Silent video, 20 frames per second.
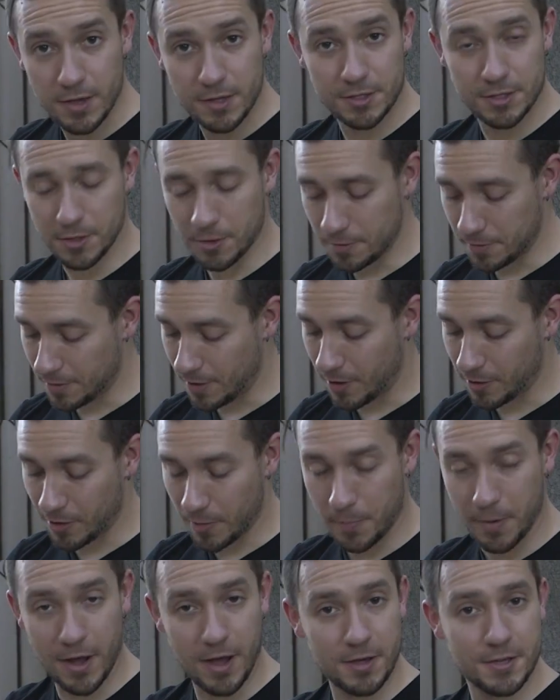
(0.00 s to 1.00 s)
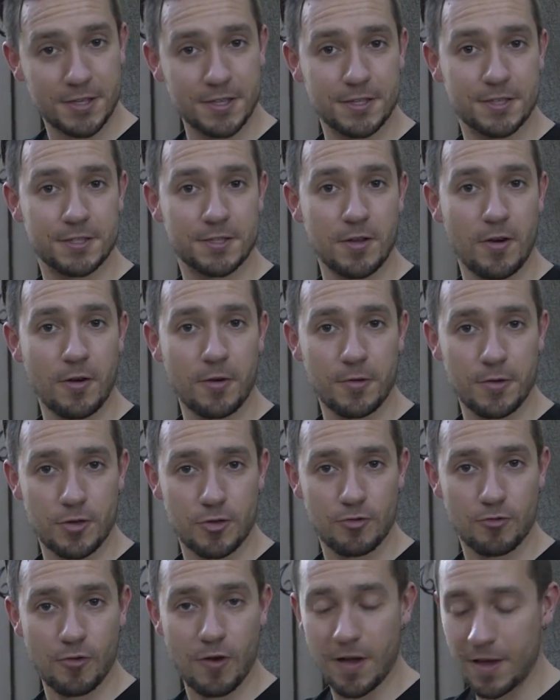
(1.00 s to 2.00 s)
So our epoxy star
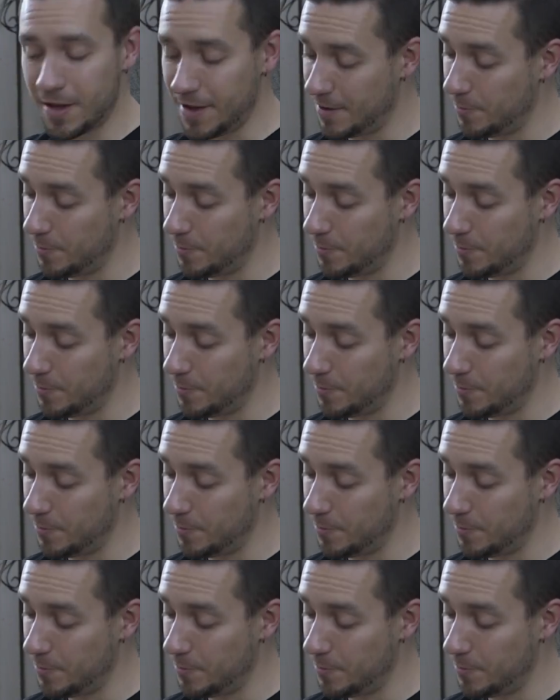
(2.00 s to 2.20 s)
is dry,